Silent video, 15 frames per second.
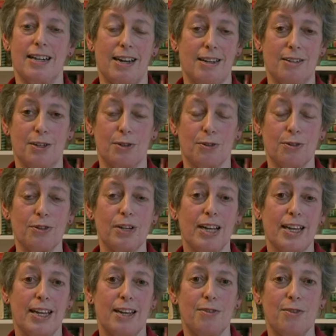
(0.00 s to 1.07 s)
an article
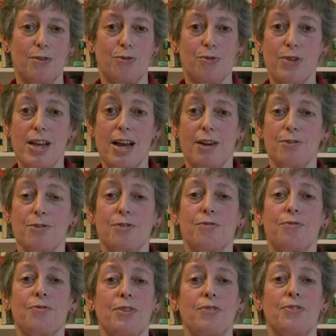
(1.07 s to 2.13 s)
in the
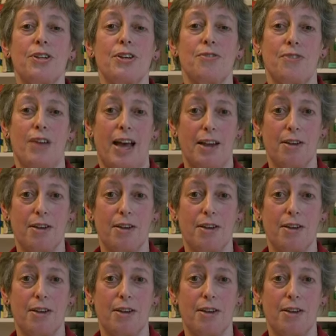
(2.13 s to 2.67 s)
350th